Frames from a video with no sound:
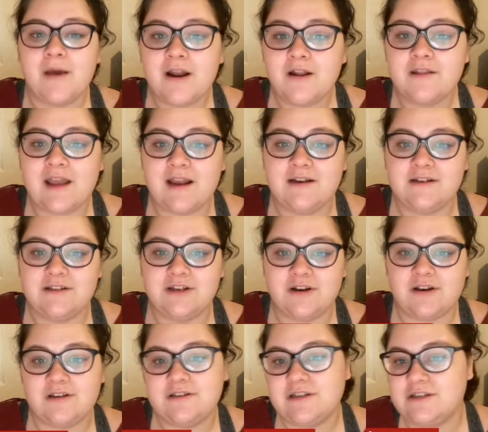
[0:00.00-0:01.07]
BetOnline is
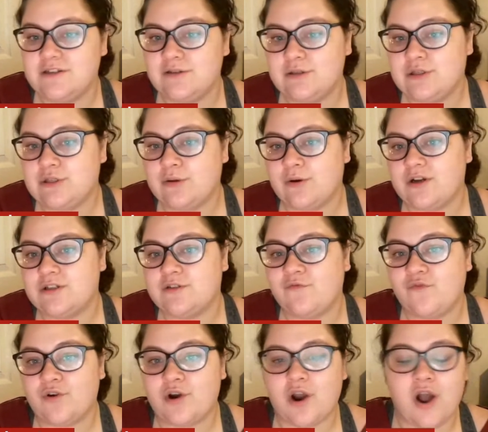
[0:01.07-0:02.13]
your continued source
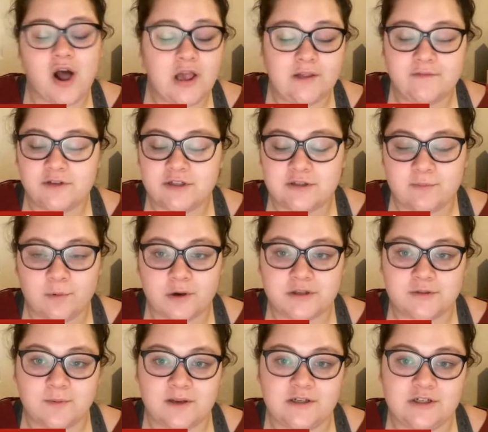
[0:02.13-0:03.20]
for all of your
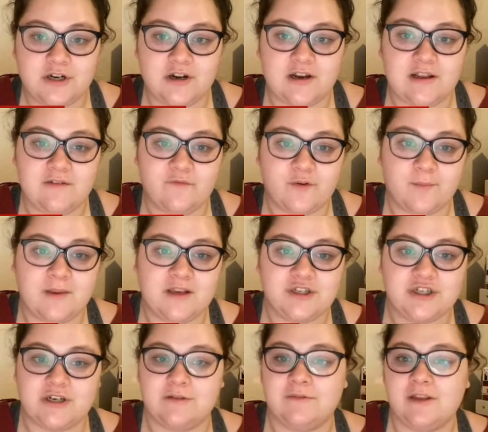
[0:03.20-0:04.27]
sports wagering
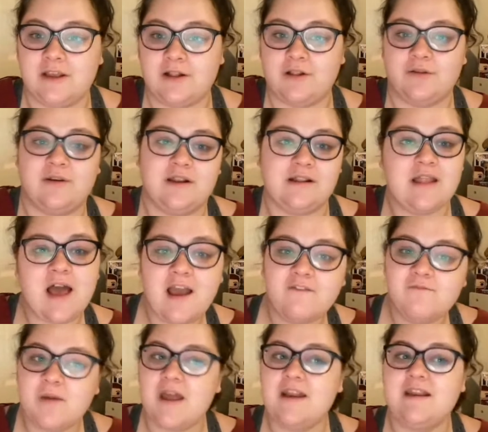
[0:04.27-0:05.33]
information, including
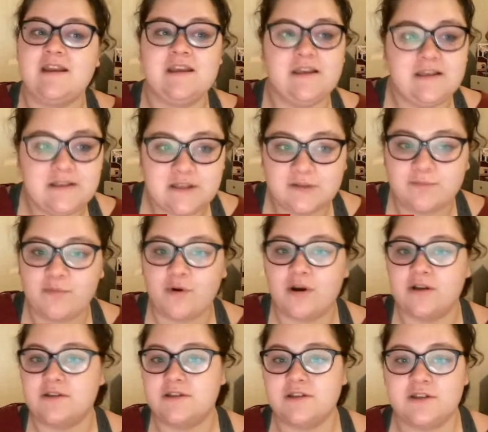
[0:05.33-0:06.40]
live betting,
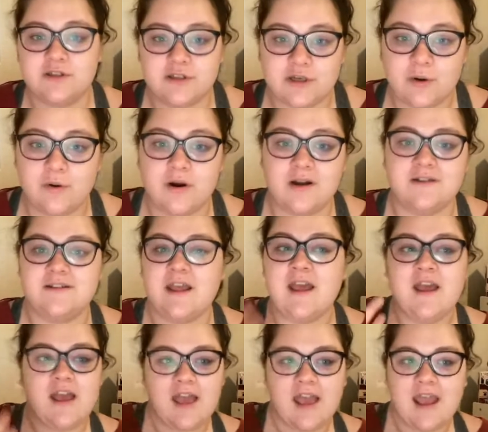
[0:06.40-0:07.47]
esports, scores,
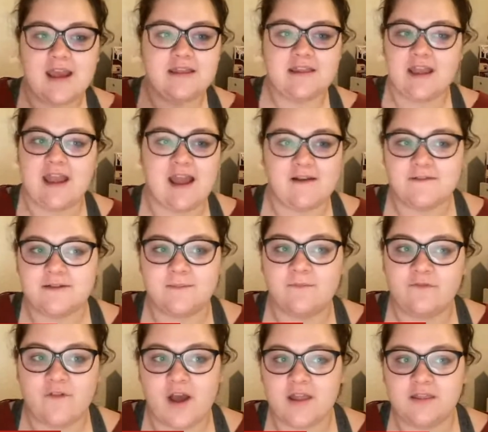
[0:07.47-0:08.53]
and they have some
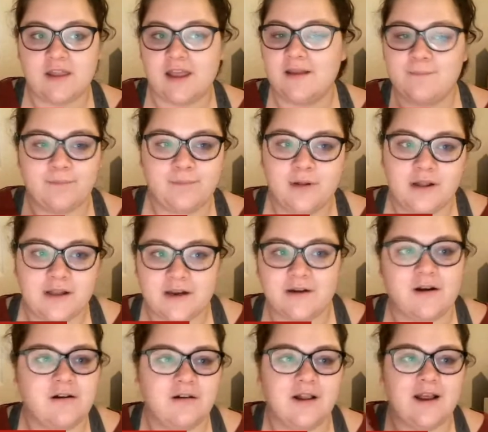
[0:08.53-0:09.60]
fun like
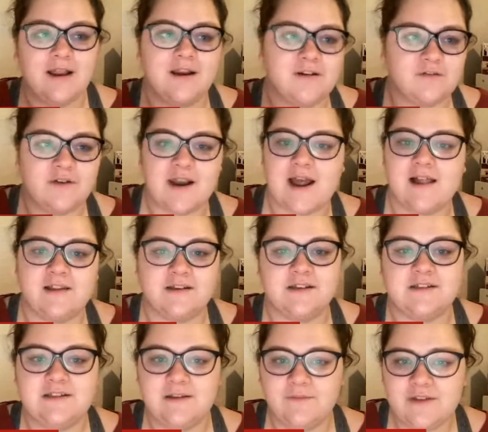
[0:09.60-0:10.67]
political and
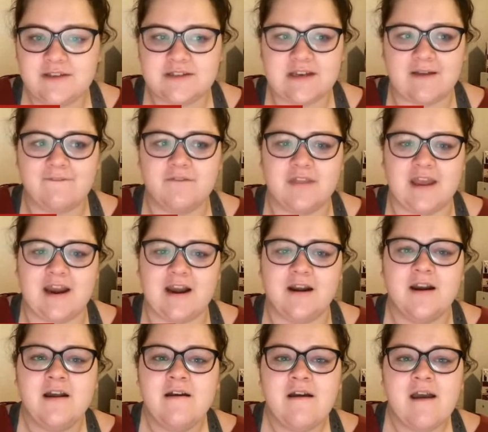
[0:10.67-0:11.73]
reality TV stuff
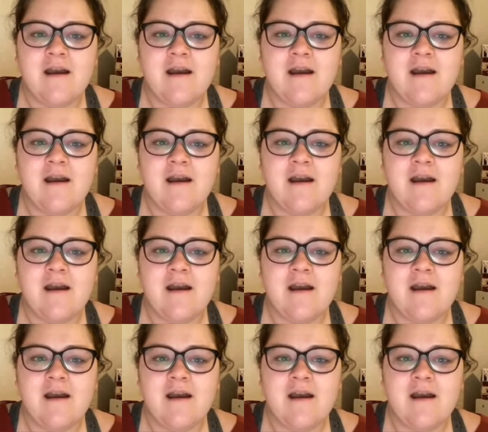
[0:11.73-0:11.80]
there.